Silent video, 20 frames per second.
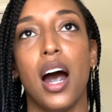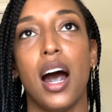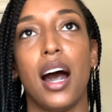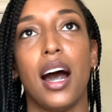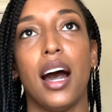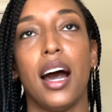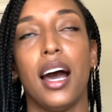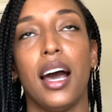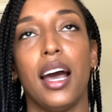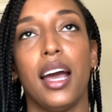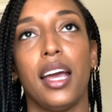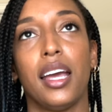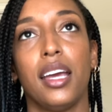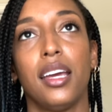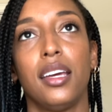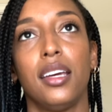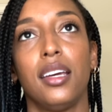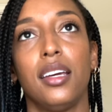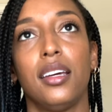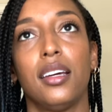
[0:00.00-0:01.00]

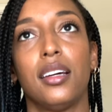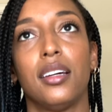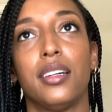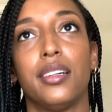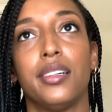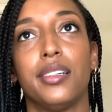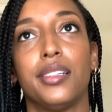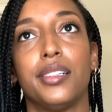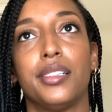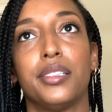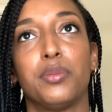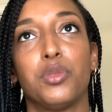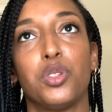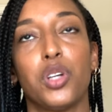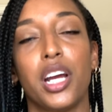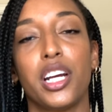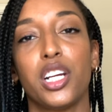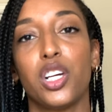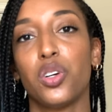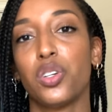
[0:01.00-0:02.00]
I um,
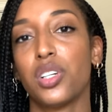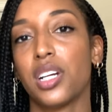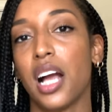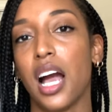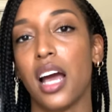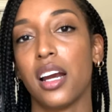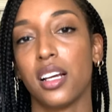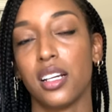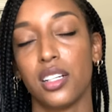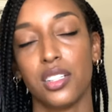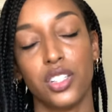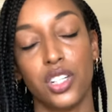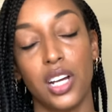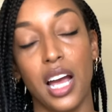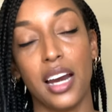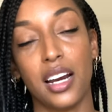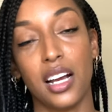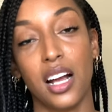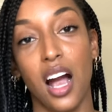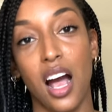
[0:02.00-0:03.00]
tried to go to kind of
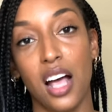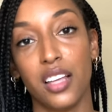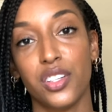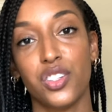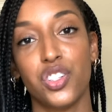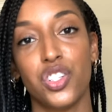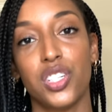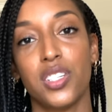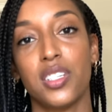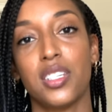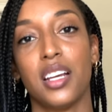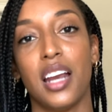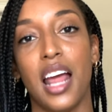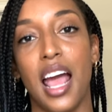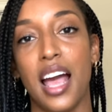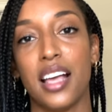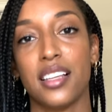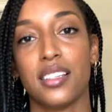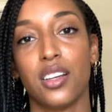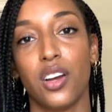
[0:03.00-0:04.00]
gynecologist and
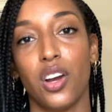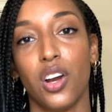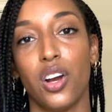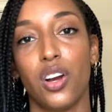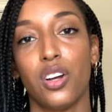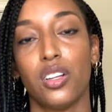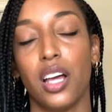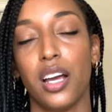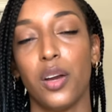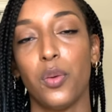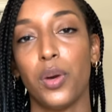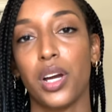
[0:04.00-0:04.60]
ask her like,